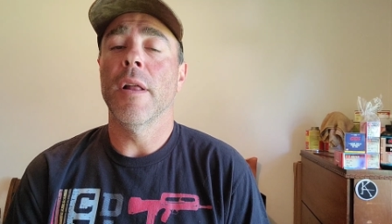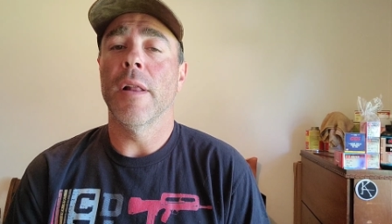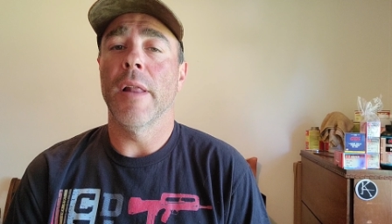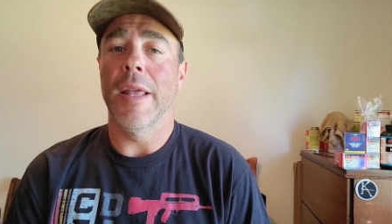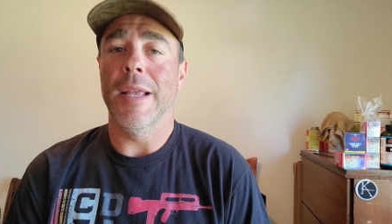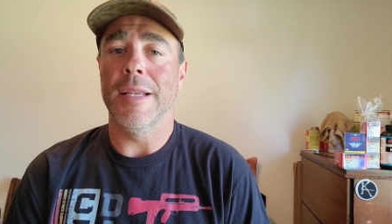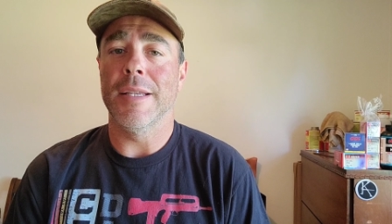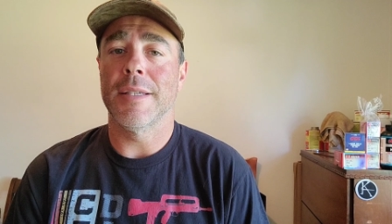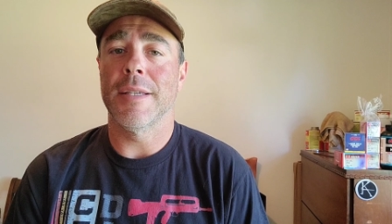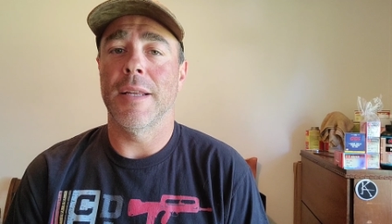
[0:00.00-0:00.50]

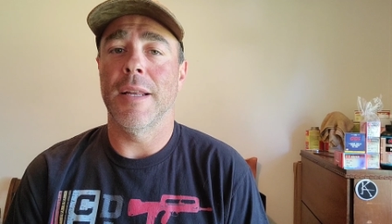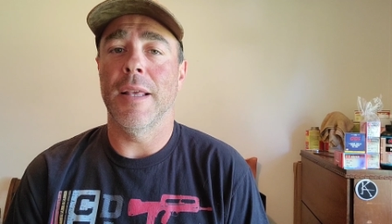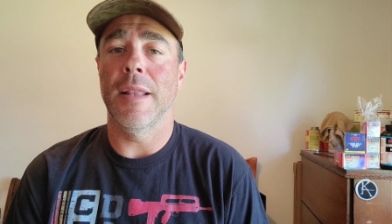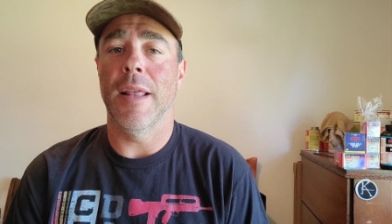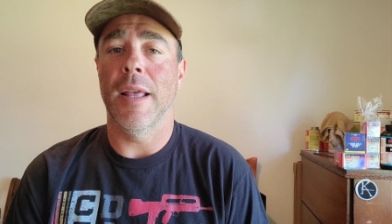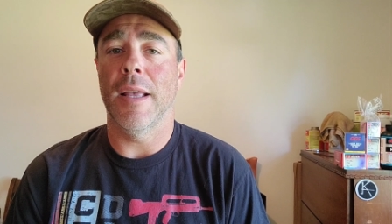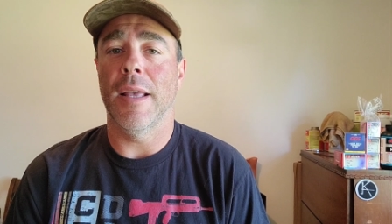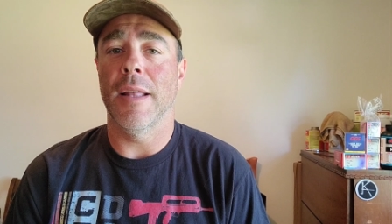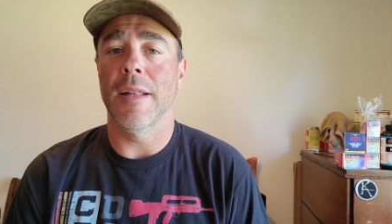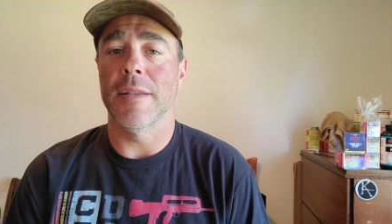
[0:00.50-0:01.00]
Lake City
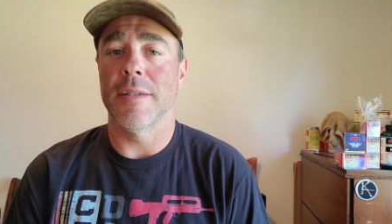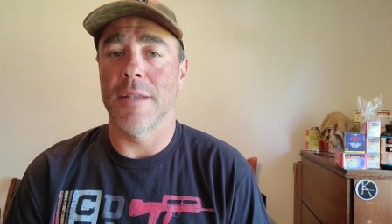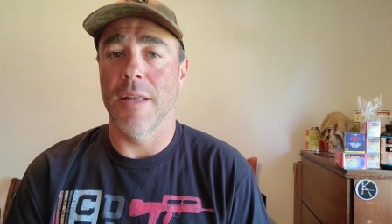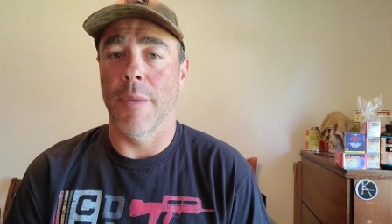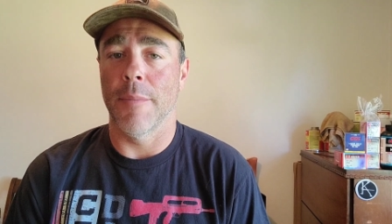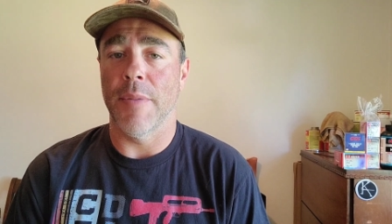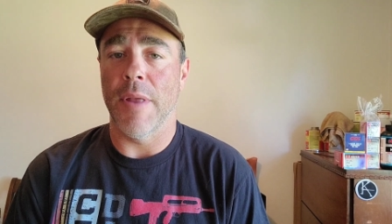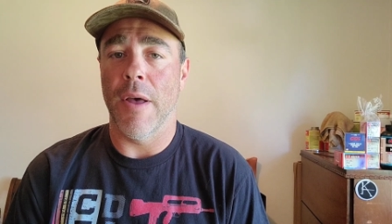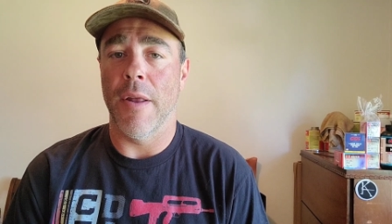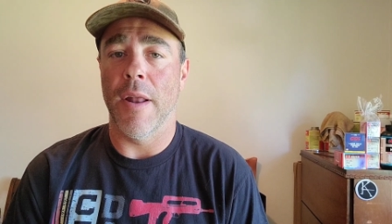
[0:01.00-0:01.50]
that gets
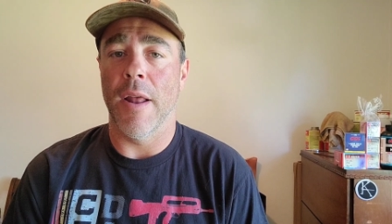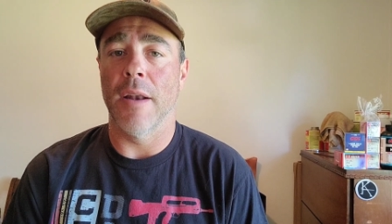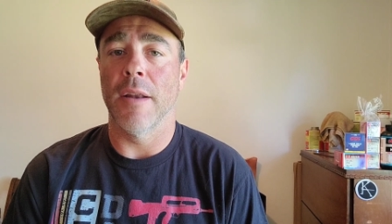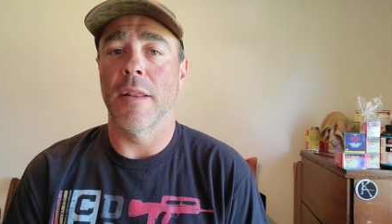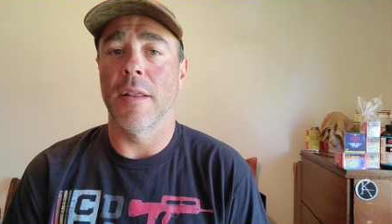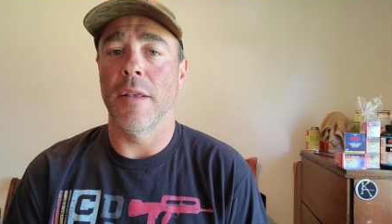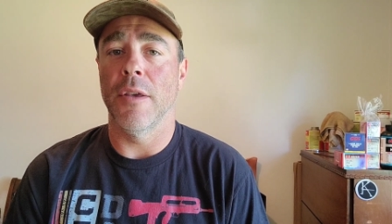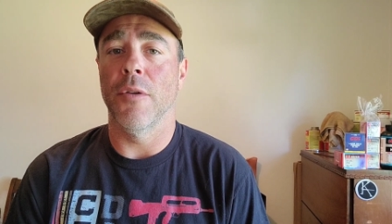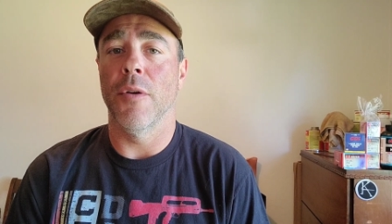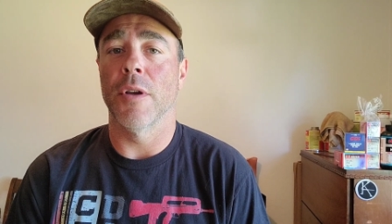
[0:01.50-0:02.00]
dumped out
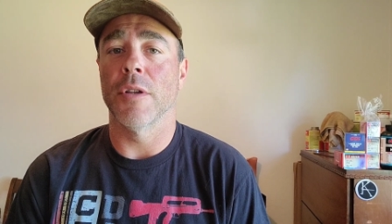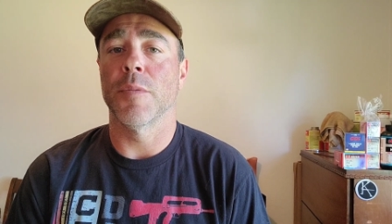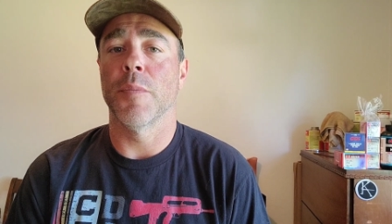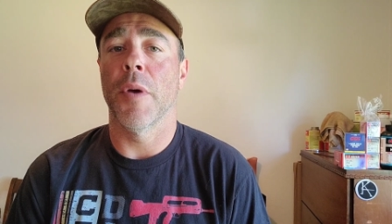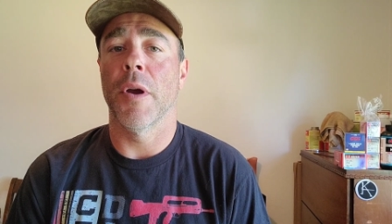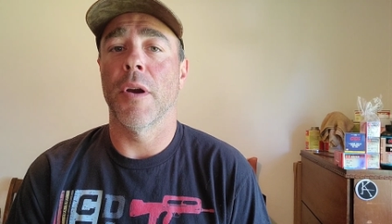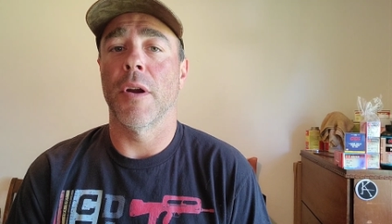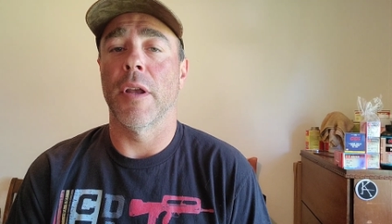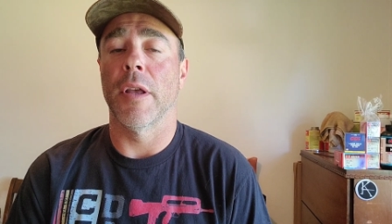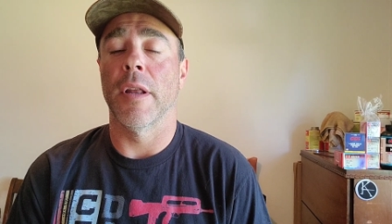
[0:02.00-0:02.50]
onto the U S
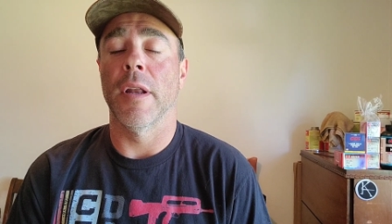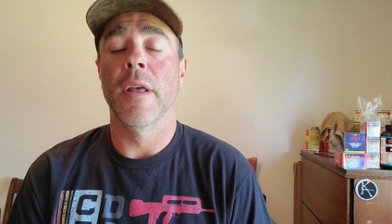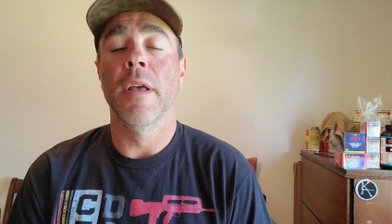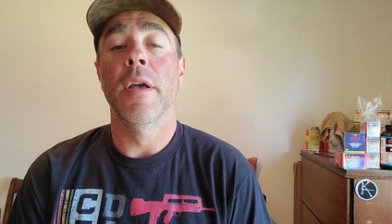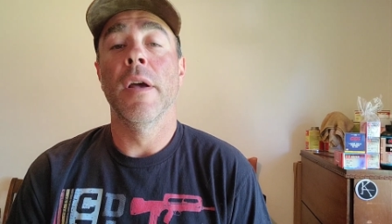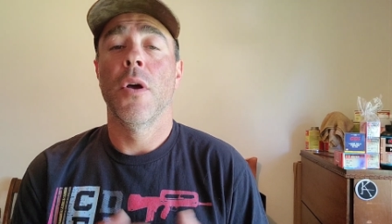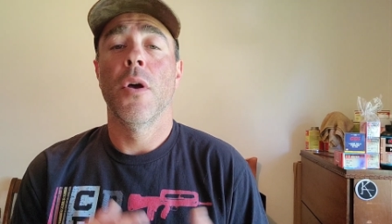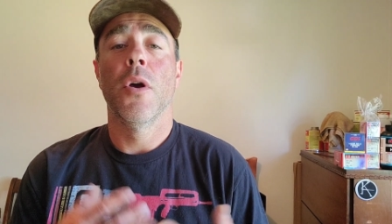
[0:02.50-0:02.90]
market.